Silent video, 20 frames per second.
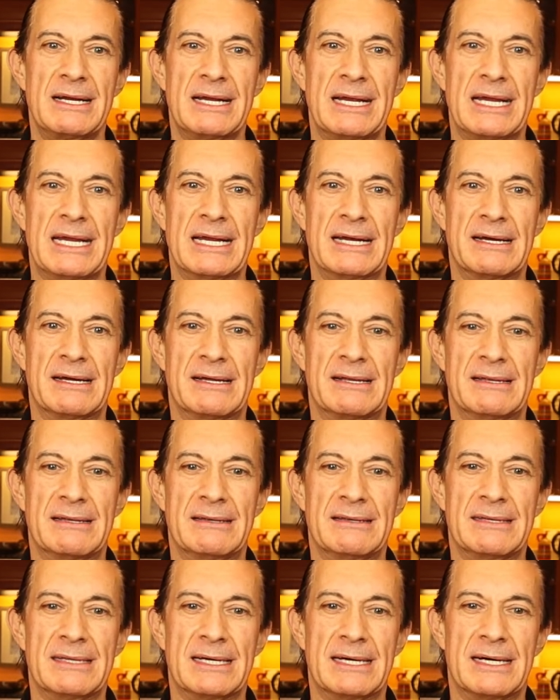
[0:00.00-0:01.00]

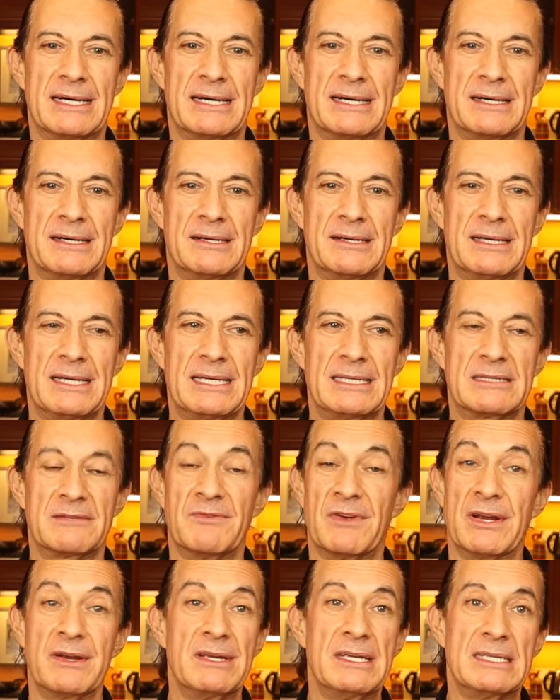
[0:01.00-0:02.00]
And it's
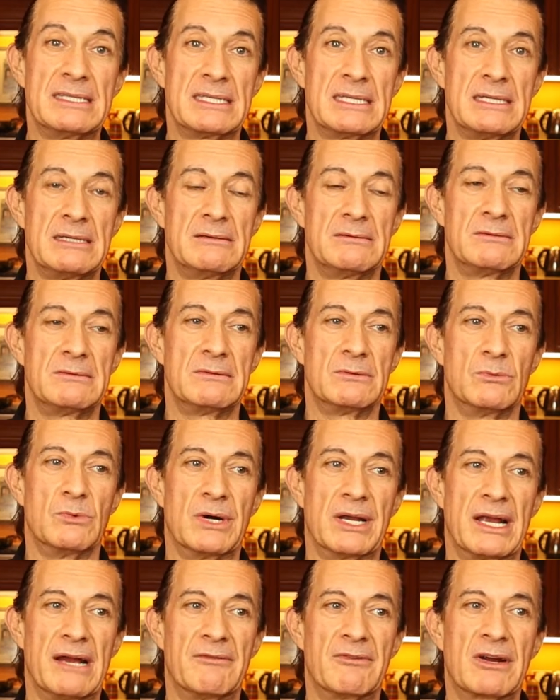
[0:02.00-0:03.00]
very easy.
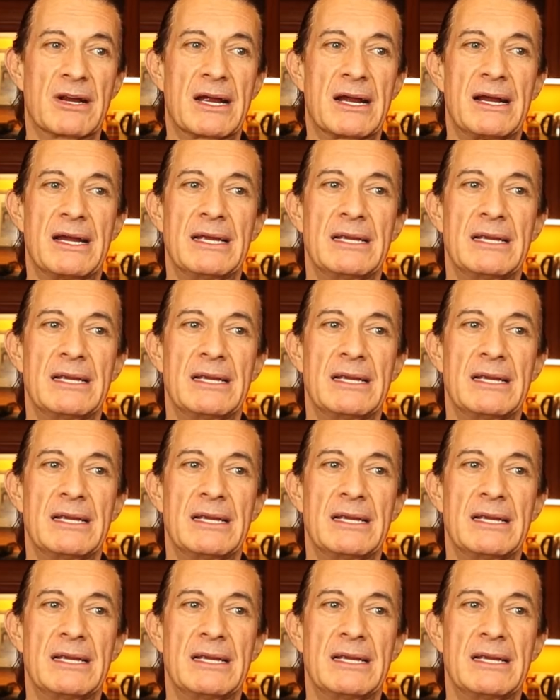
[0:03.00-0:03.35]
Whenever